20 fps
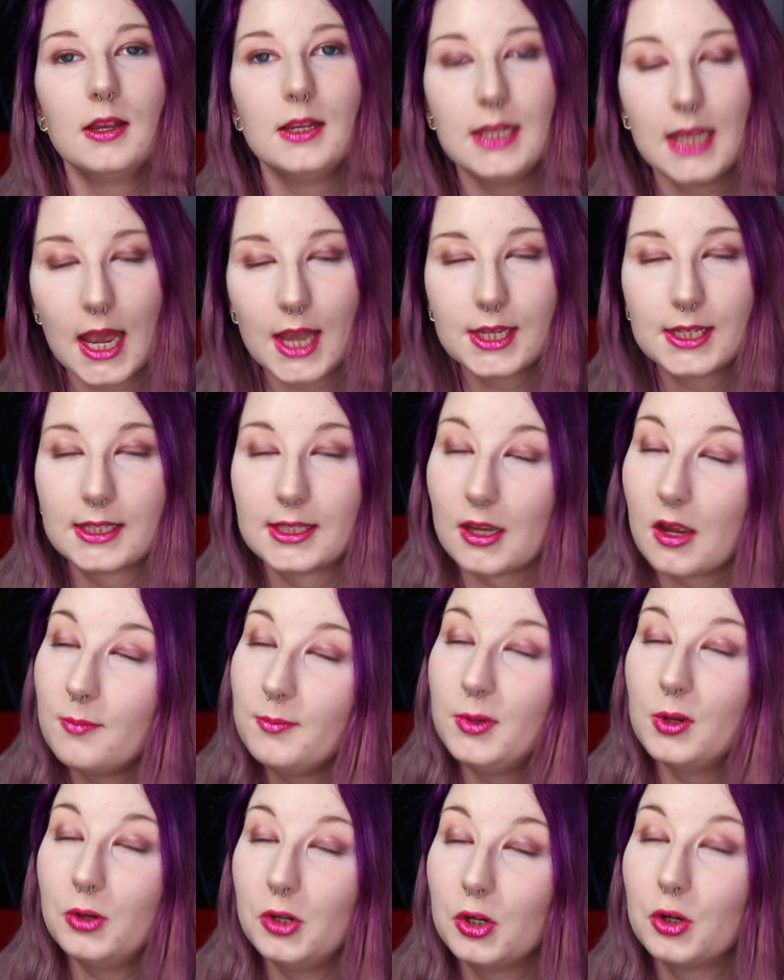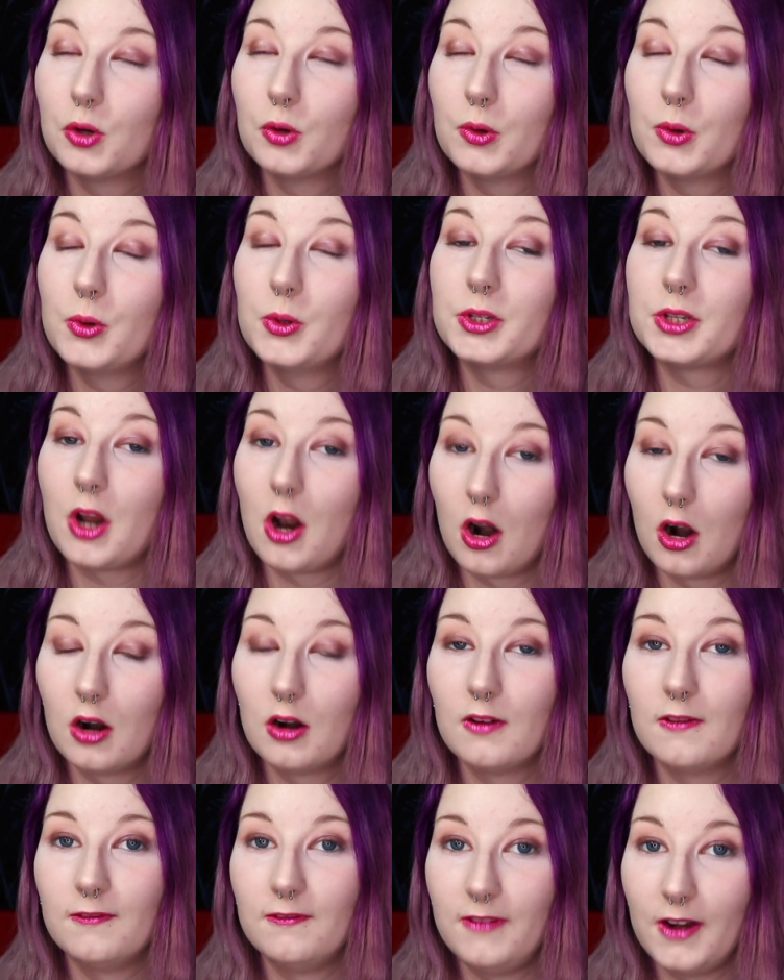Yes, some beauty gurus
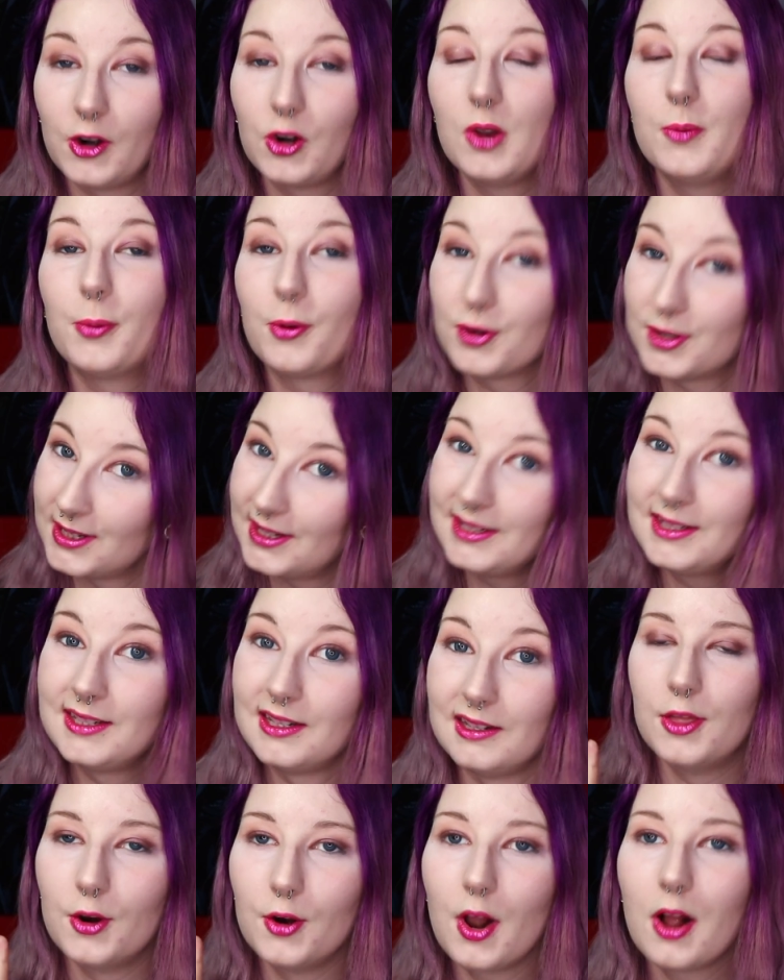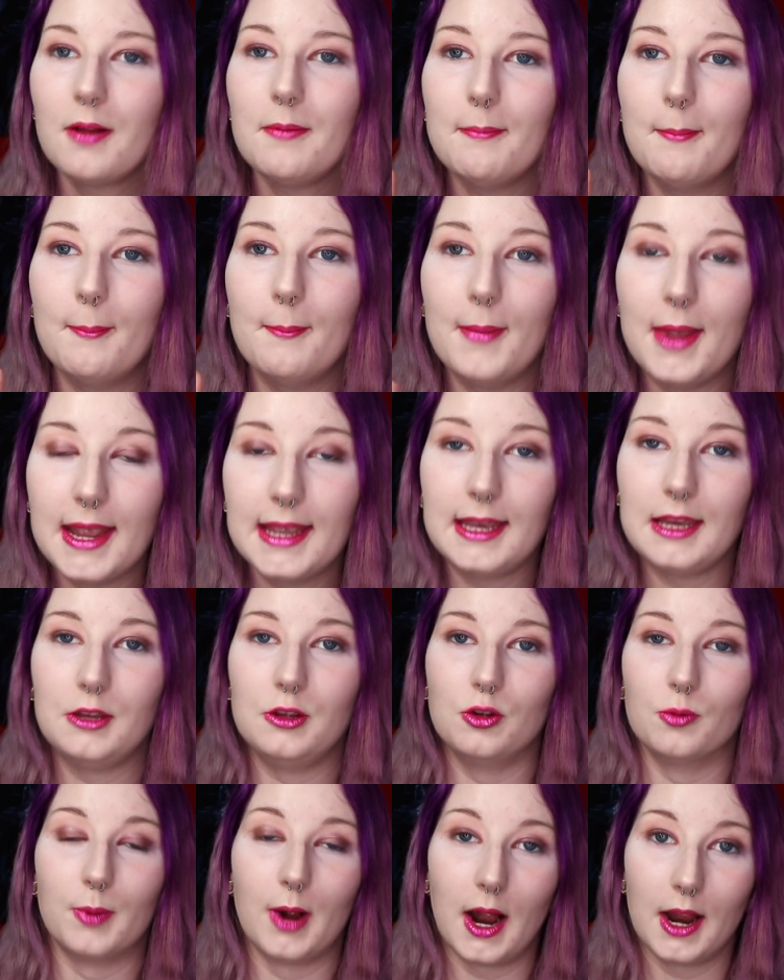are very persistent. They're not making
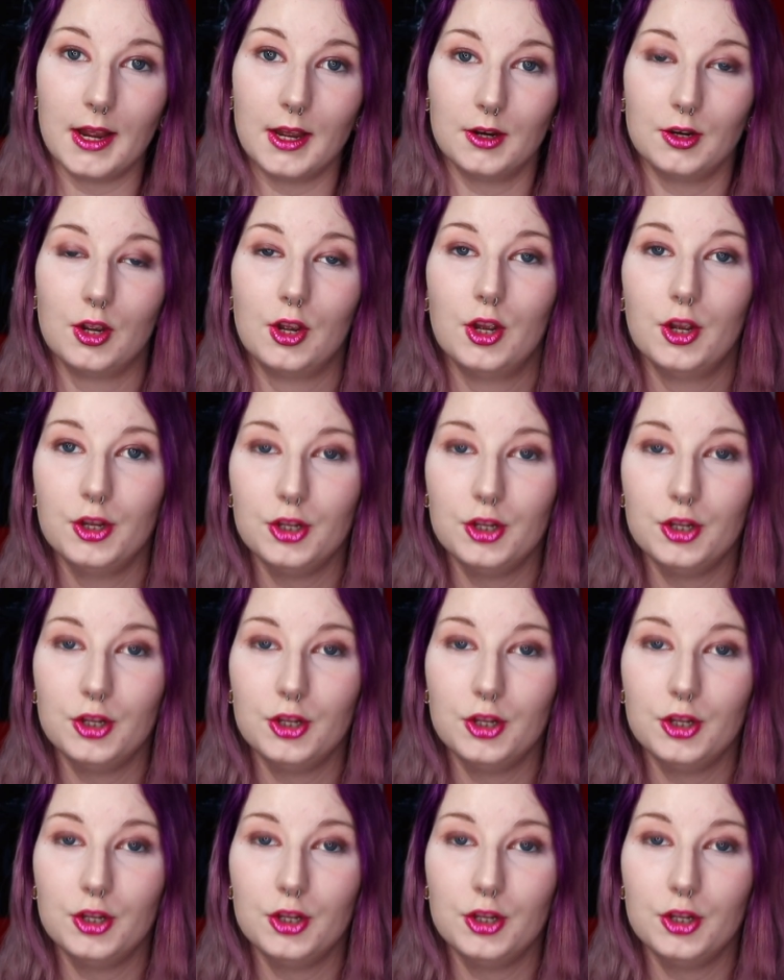you buy it.